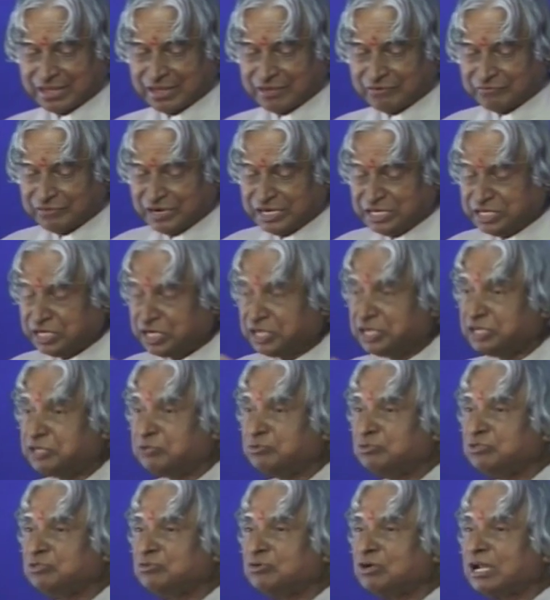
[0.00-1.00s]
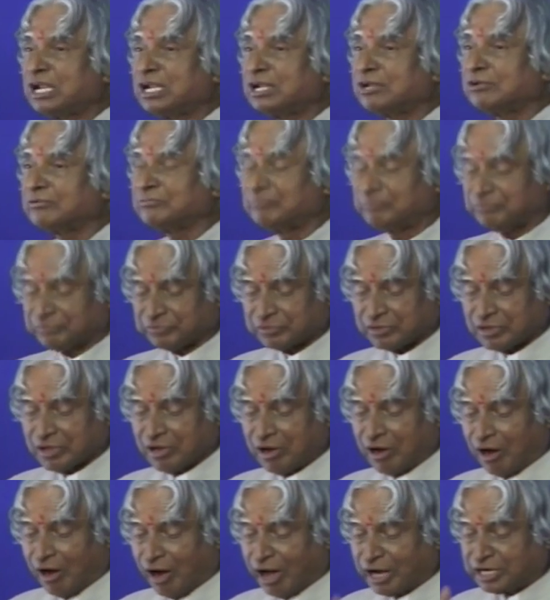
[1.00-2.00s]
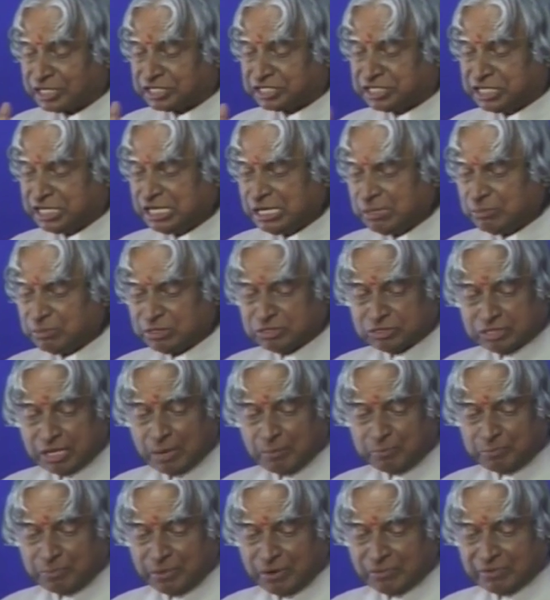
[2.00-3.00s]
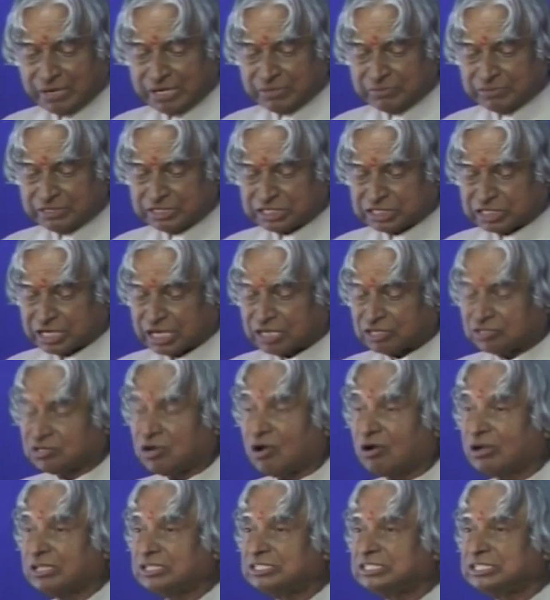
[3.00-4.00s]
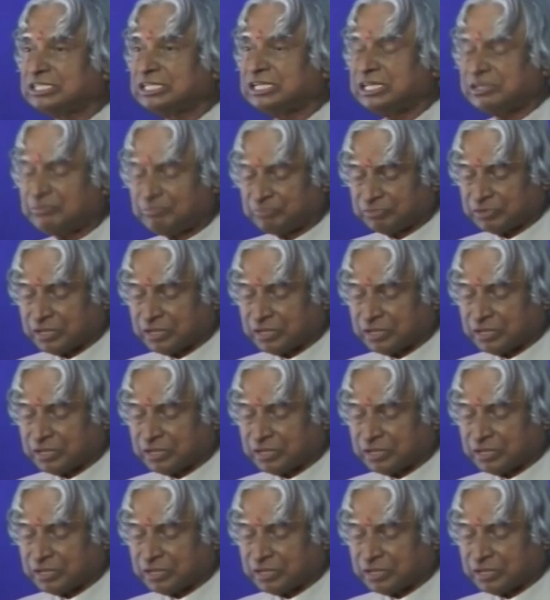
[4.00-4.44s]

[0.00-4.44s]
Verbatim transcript: When individual or team is empowered with technology,